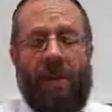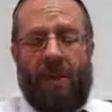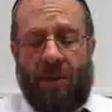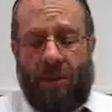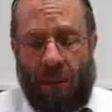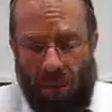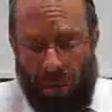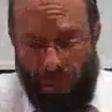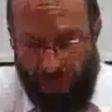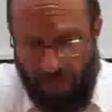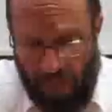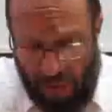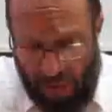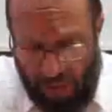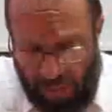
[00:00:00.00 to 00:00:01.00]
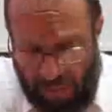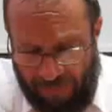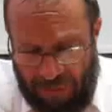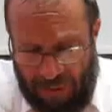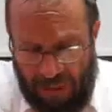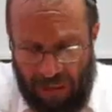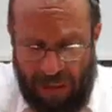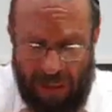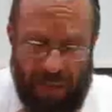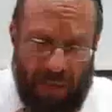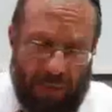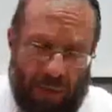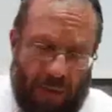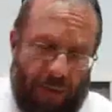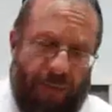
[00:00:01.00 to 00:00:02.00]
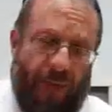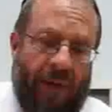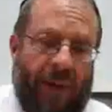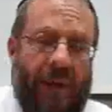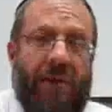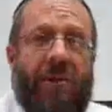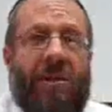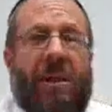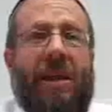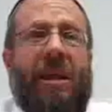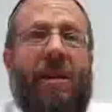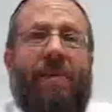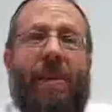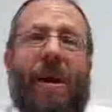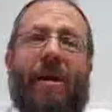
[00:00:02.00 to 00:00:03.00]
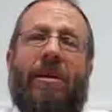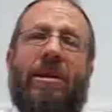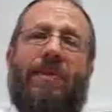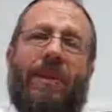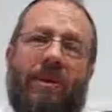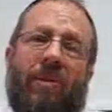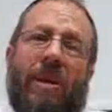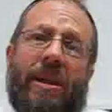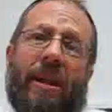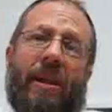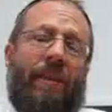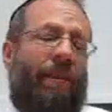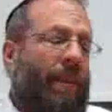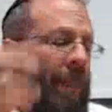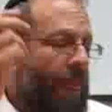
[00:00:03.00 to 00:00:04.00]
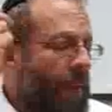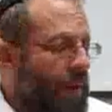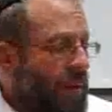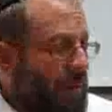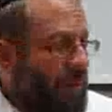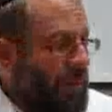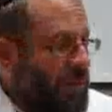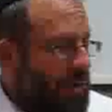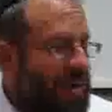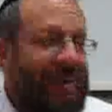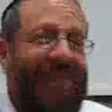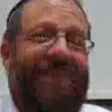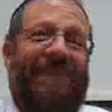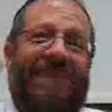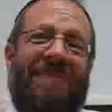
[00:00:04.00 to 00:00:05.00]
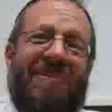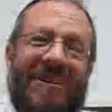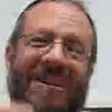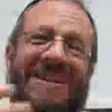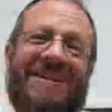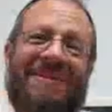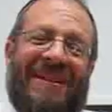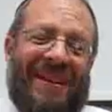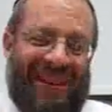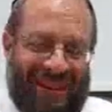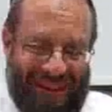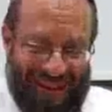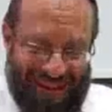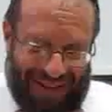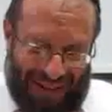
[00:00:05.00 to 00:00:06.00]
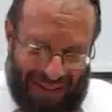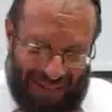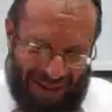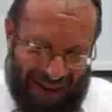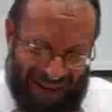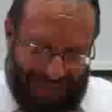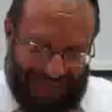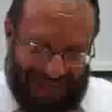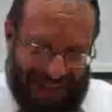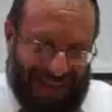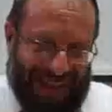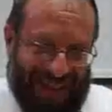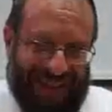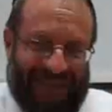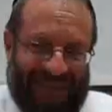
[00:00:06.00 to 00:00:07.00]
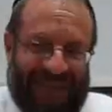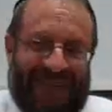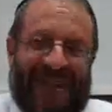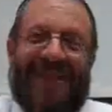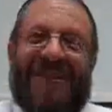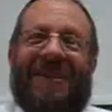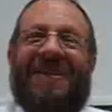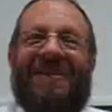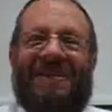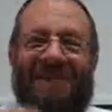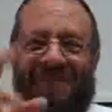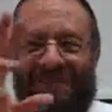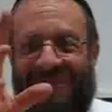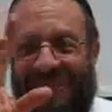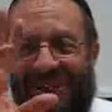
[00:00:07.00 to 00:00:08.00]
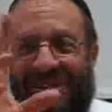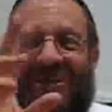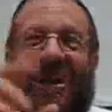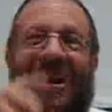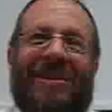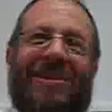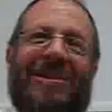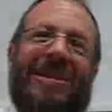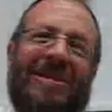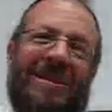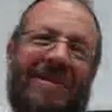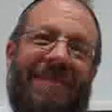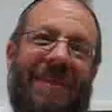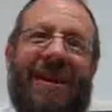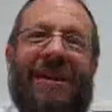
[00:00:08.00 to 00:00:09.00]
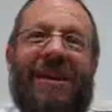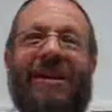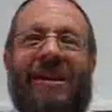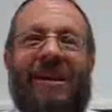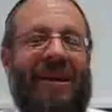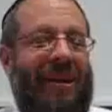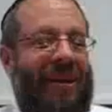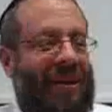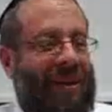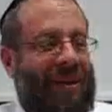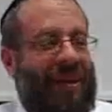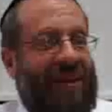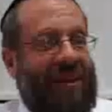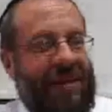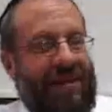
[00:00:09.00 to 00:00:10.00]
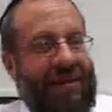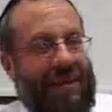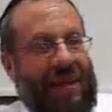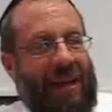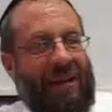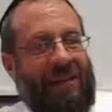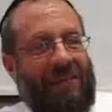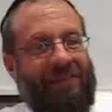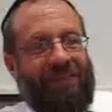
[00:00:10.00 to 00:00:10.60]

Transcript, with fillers: So we've, there are very interesting parallels between them, which brings me to perhaps a, another conjecture to make is that